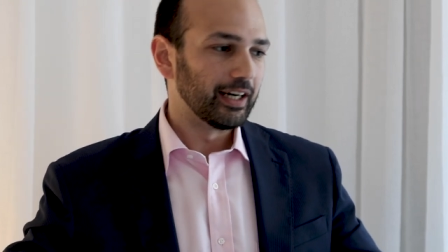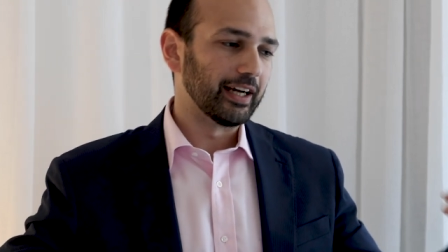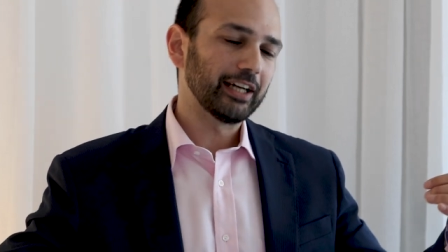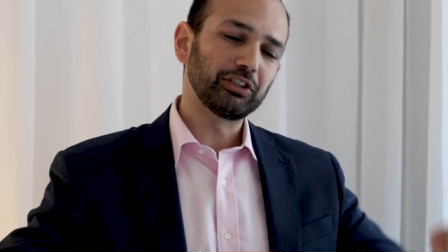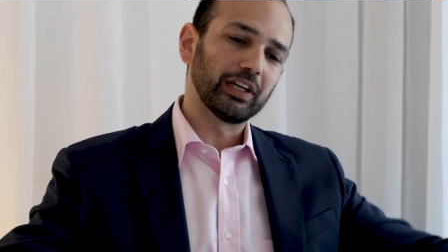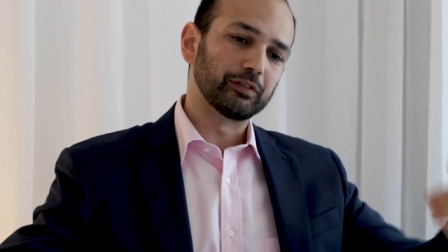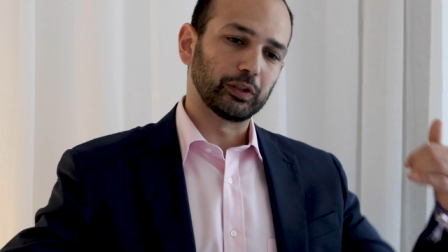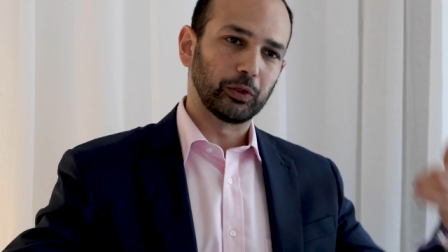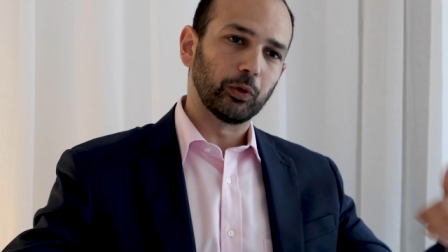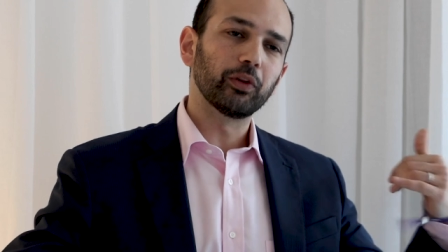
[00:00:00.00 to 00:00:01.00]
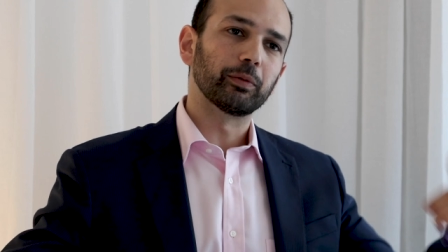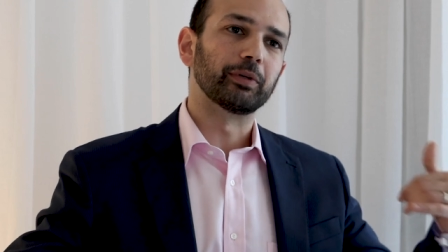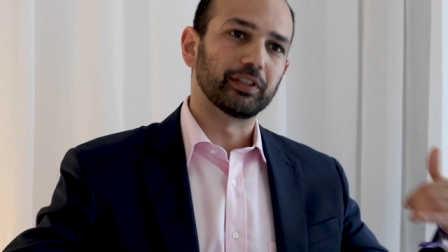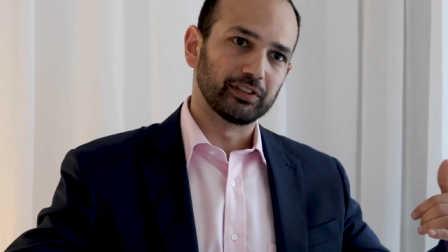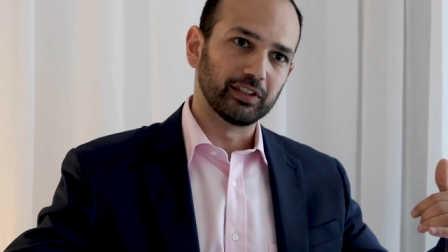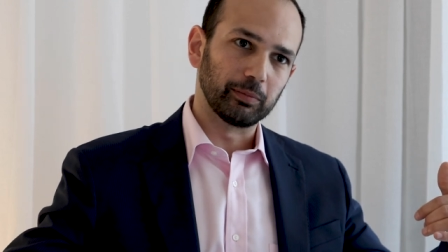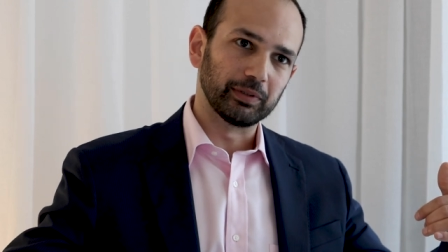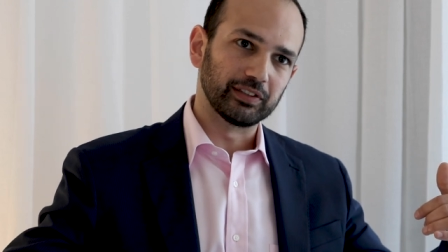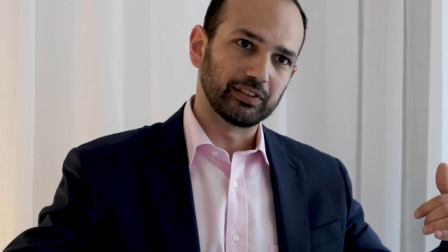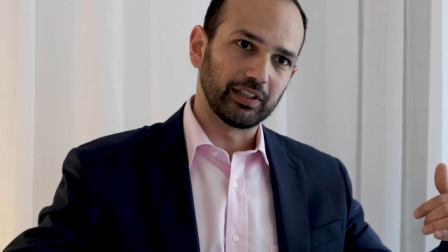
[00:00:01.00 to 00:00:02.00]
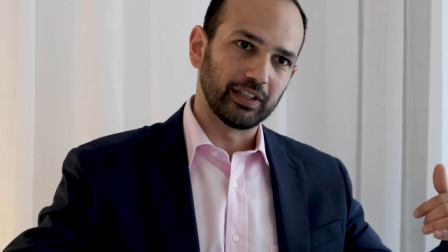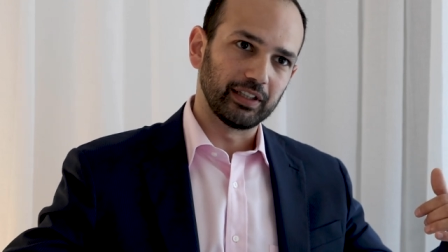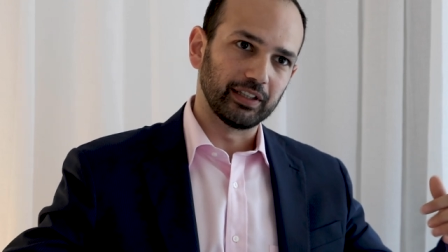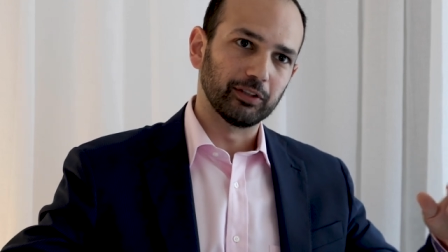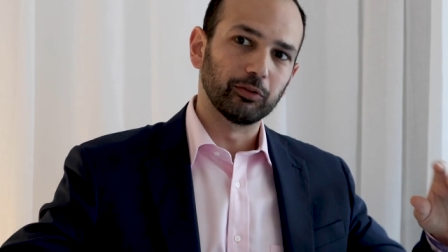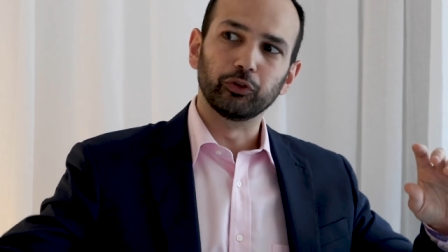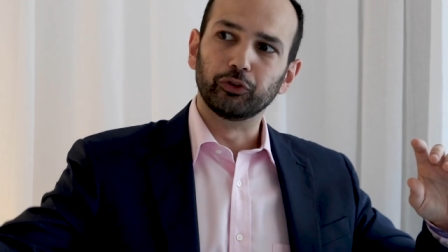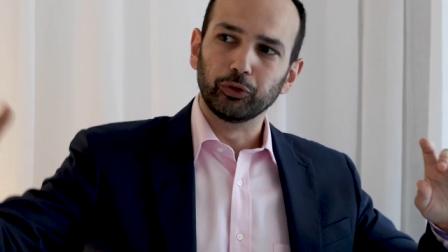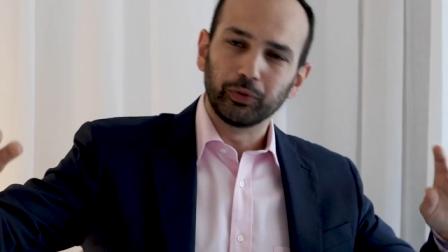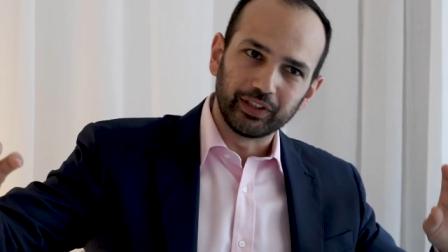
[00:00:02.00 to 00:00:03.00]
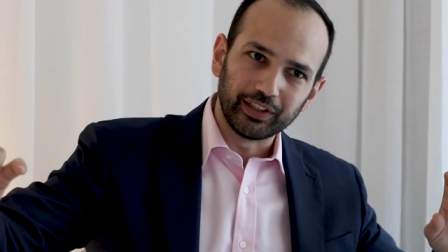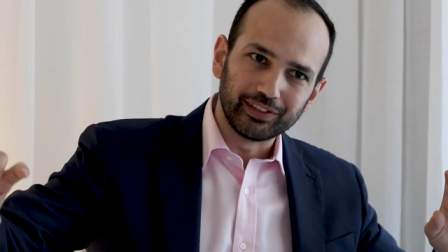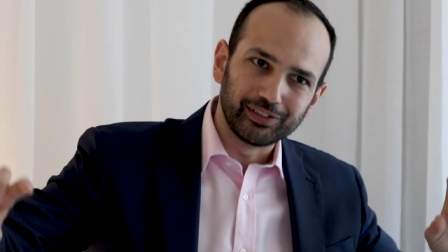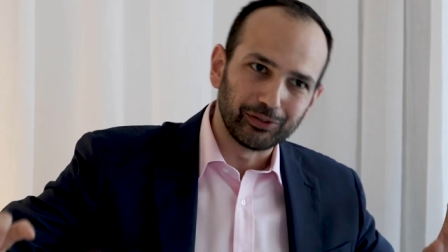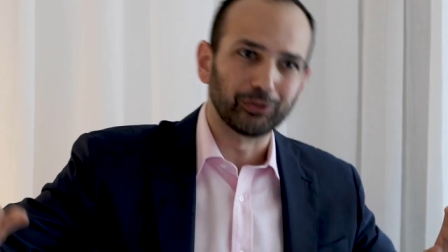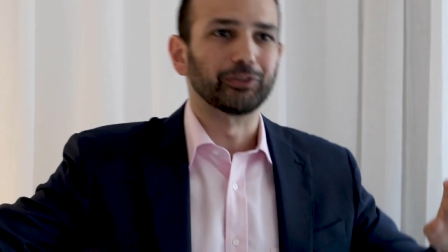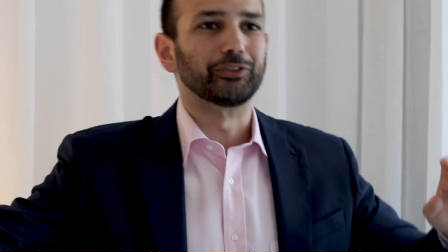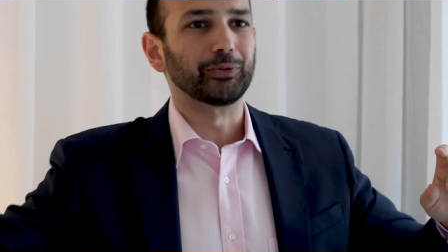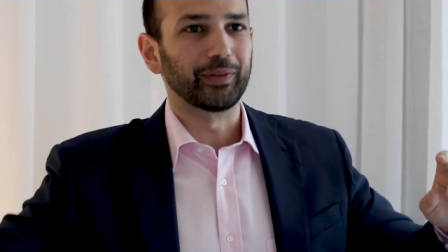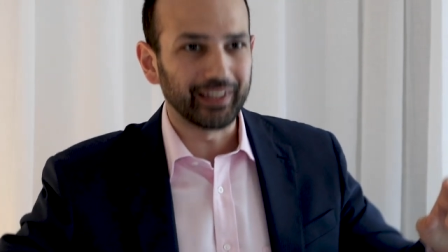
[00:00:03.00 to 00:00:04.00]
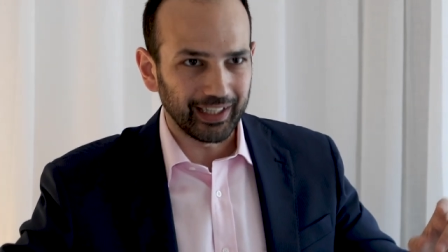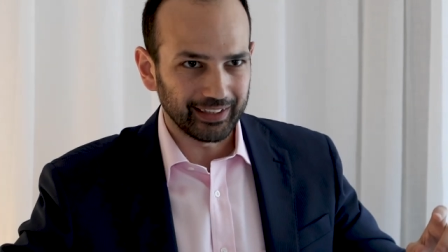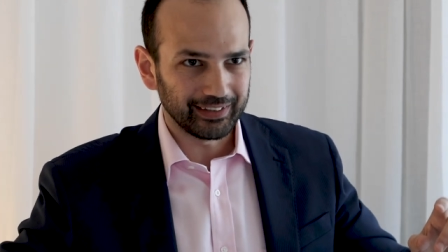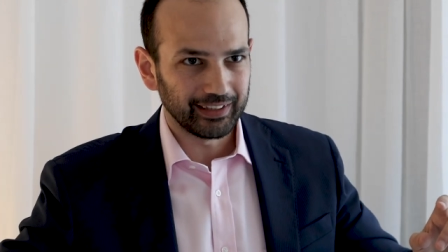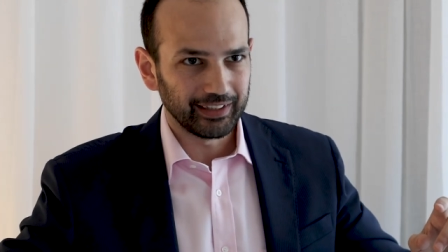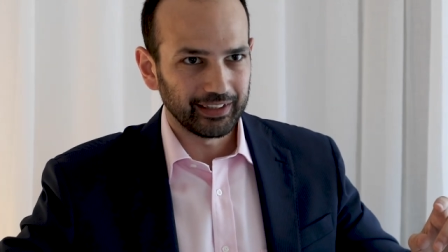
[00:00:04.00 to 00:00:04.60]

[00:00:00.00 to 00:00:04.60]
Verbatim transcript: I actually have to call the person up and say, do this or do that.